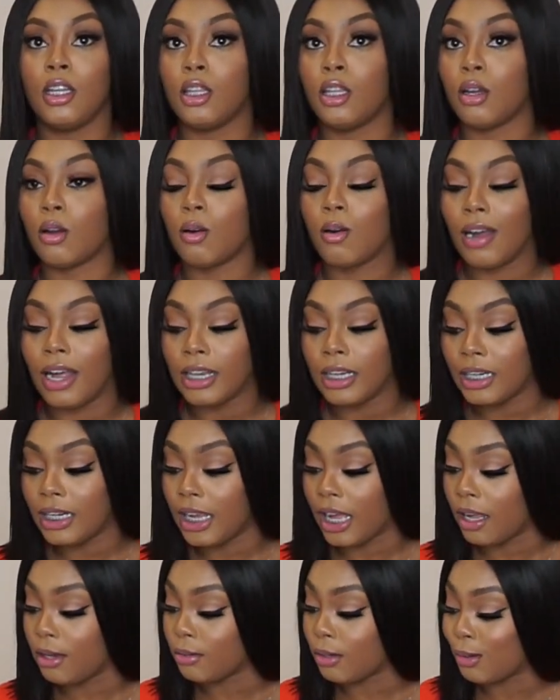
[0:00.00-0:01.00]
The quality,
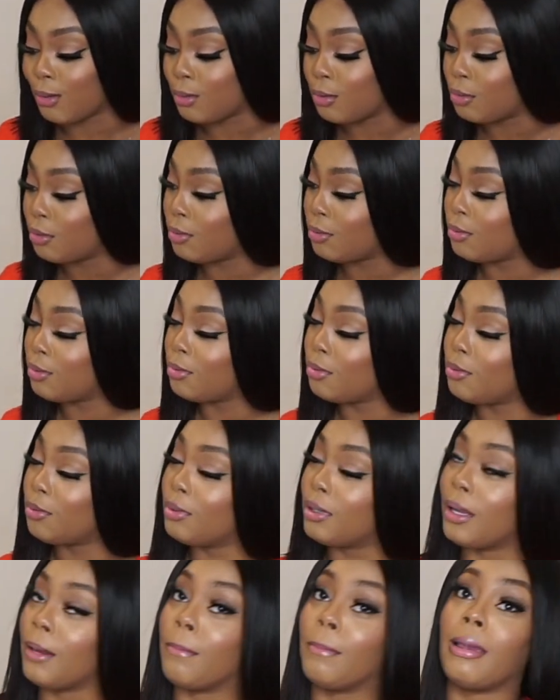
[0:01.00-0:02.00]
I don't know who
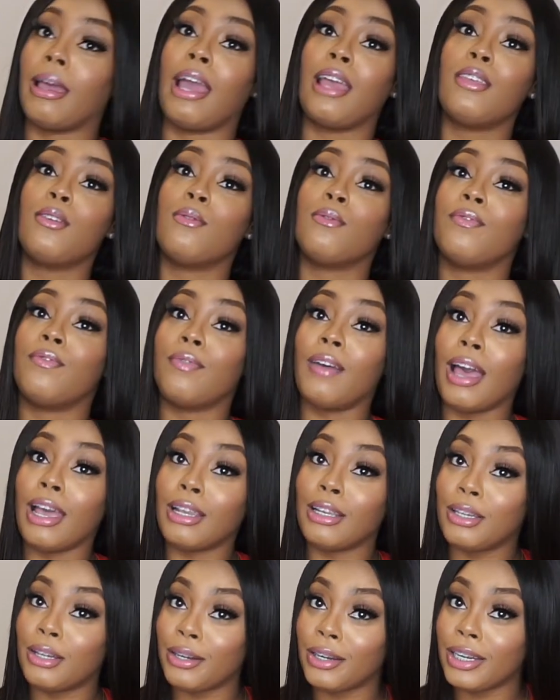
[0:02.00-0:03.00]
their
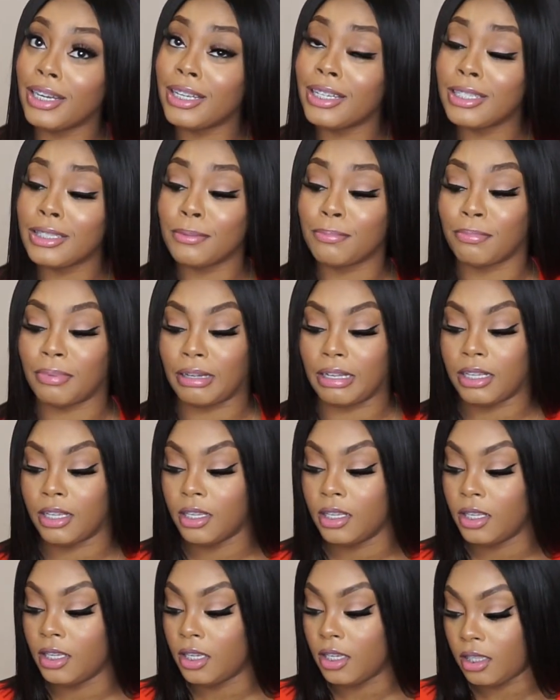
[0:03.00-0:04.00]
manufacturer is, but
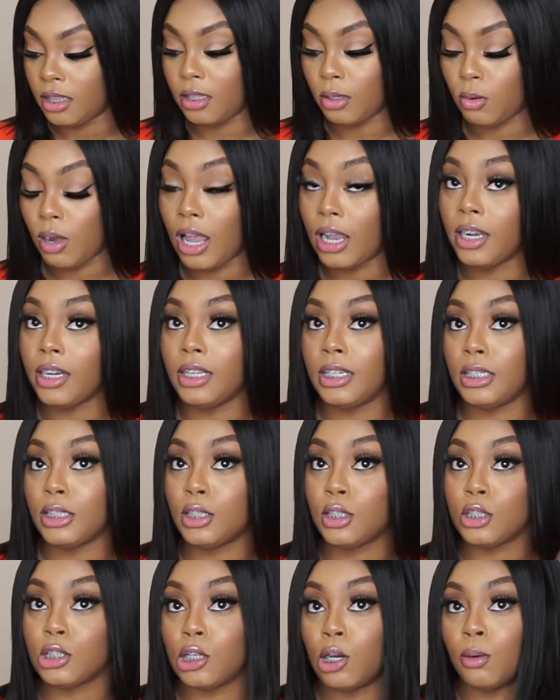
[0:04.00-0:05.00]
the quality is
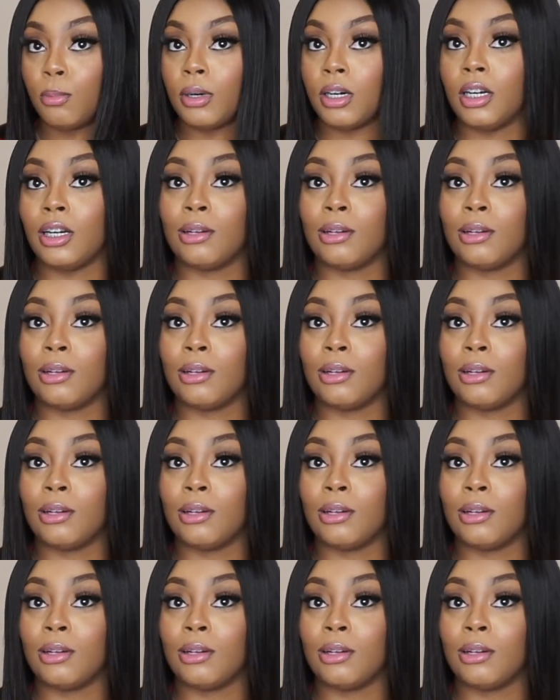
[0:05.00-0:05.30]
so bomb.